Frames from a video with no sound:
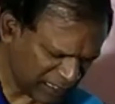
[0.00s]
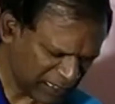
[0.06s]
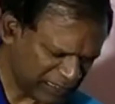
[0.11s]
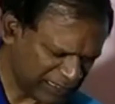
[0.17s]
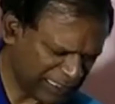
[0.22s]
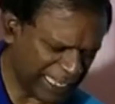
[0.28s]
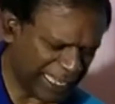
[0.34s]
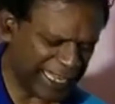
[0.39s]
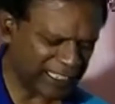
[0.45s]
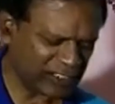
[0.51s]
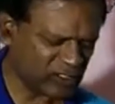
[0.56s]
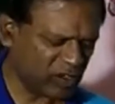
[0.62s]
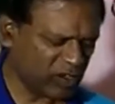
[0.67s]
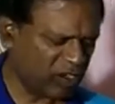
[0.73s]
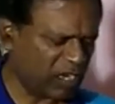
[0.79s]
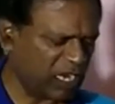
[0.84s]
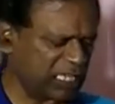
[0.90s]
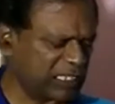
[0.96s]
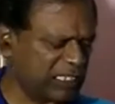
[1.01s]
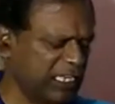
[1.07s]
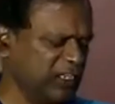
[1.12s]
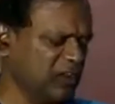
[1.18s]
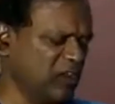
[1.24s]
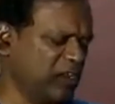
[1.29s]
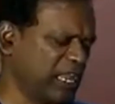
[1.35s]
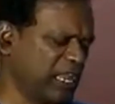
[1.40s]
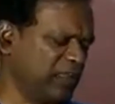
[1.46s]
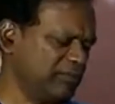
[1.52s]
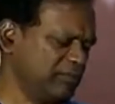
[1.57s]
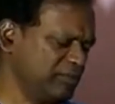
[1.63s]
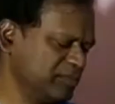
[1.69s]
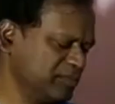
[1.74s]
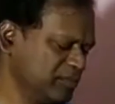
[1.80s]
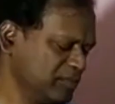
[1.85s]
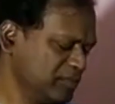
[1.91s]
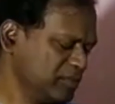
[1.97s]
Yes, all are clean, Laura.
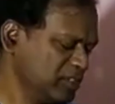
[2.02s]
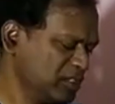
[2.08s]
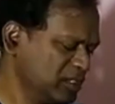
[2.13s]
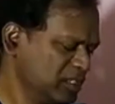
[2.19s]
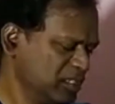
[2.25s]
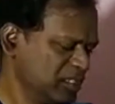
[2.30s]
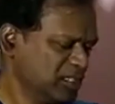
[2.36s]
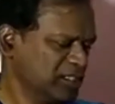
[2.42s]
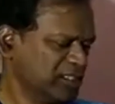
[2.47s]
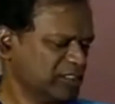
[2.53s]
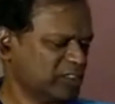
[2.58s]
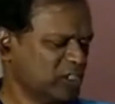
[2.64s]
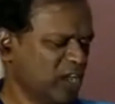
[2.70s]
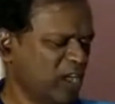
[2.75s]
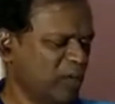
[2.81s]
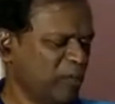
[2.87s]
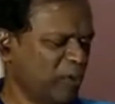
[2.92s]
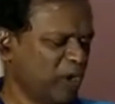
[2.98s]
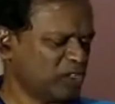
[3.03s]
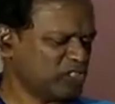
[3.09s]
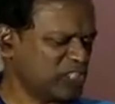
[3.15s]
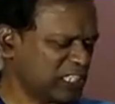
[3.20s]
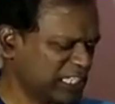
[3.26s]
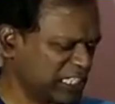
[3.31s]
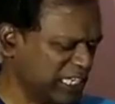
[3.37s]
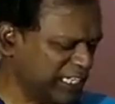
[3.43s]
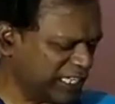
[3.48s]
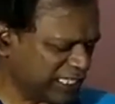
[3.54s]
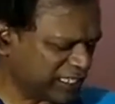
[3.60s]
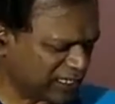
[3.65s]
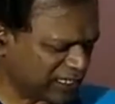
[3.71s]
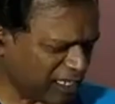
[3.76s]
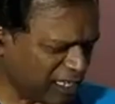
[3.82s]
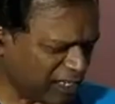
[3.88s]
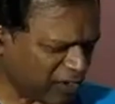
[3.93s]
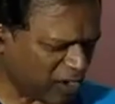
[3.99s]
It's an abortion clinic
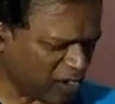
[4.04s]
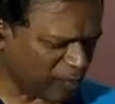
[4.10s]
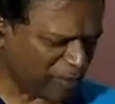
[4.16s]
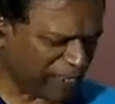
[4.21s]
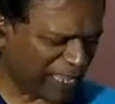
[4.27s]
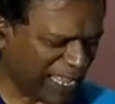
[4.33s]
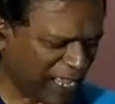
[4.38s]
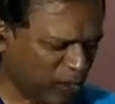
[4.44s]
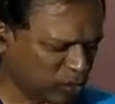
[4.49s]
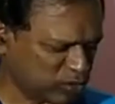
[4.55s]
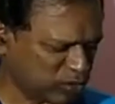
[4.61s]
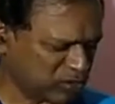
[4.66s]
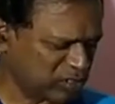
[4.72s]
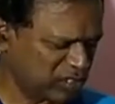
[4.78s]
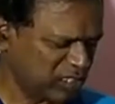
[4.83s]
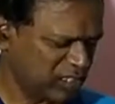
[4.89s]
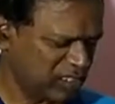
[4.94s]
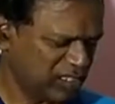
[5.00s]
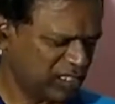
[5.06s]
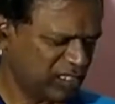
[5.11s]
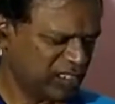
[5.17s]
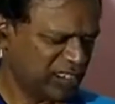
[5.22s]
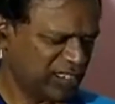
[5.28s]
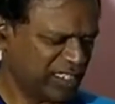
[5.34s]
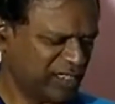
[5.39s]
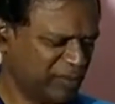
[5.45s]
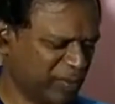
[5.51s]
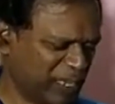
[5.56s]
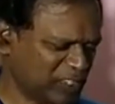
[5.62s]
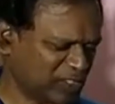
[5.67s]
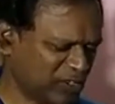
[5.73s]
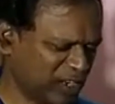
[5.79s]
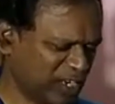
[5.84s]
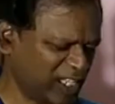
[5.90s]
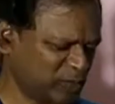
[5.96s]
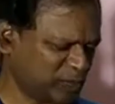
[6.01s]
around my house in
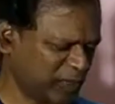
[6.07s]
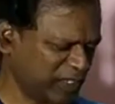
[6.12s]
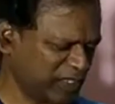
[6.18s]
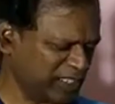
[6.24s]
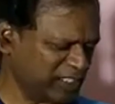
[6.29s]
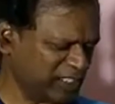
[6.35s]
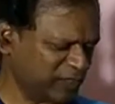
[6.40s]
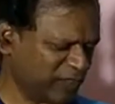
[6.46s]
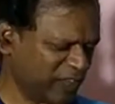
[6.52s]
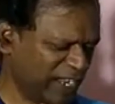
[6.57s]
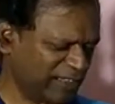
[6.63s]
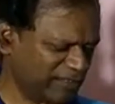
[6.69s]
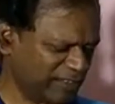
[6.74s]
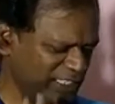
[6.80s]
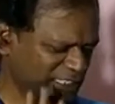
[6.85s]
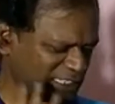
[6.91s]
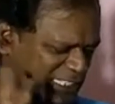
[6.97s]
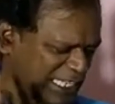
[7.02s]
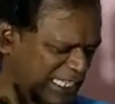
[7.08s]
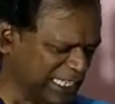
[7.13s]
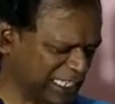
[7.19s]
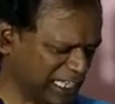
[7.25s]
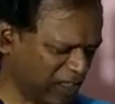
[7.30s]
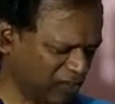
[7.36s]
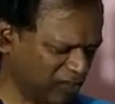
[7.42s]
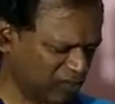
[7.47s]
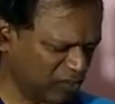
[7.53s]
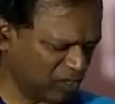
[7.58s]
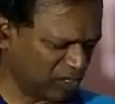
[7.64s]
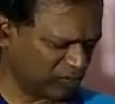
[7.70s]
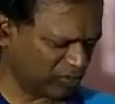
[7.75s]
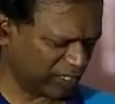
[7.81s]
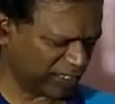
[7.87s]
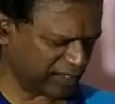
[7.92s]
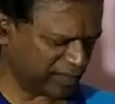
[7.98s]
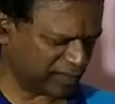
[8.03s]
Barcelona, Spain. Is it fine? It's clean now. Don't
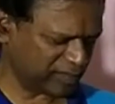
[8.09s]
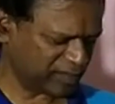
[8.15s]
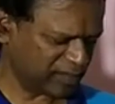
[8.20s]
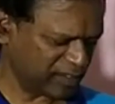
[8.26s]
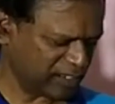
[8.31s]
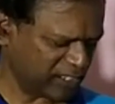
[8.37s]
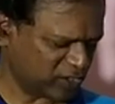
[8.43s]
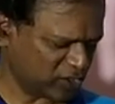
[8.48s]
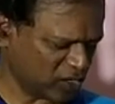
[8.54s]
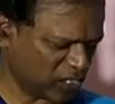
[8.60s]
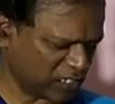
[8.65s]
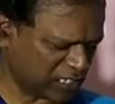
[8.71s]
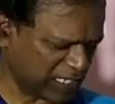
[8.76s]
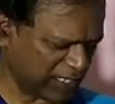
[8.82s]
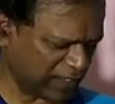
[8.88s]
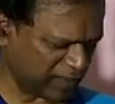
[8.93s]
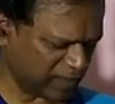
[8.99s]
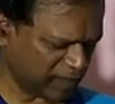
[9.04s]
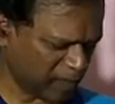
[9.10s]
worry. It's all clean.